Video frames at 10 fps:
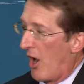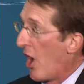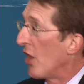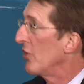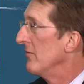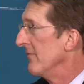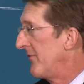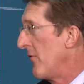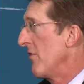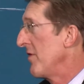are
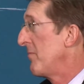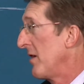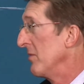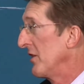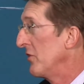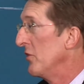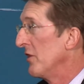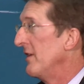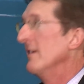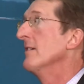for the public
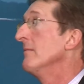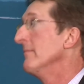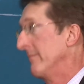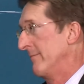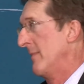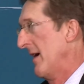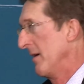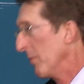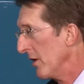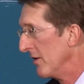good, in my
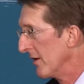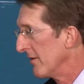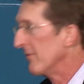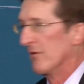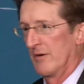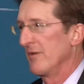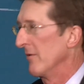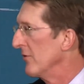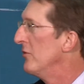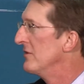opinion, or
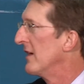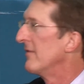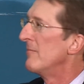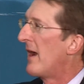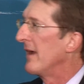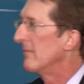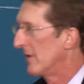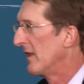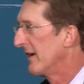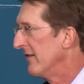who's ever my
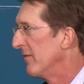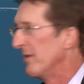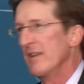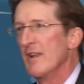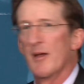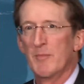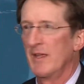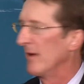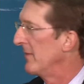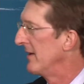collective opinion, not
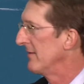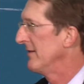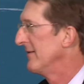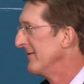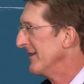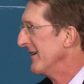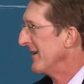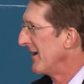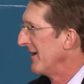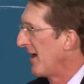me.
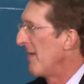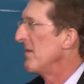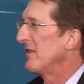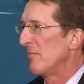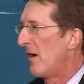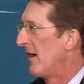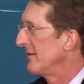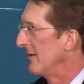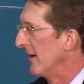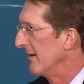I'm not the
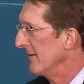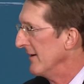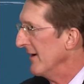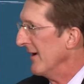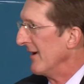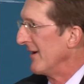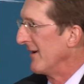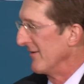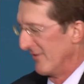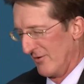boss yet.
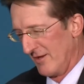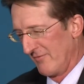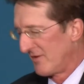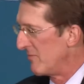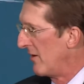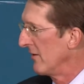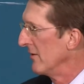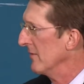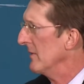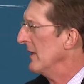Only of a small
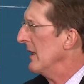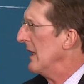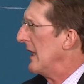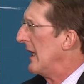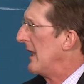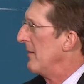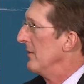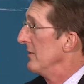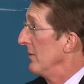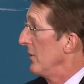group.
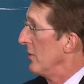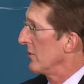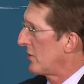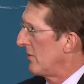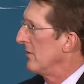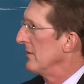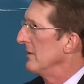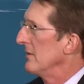You know, so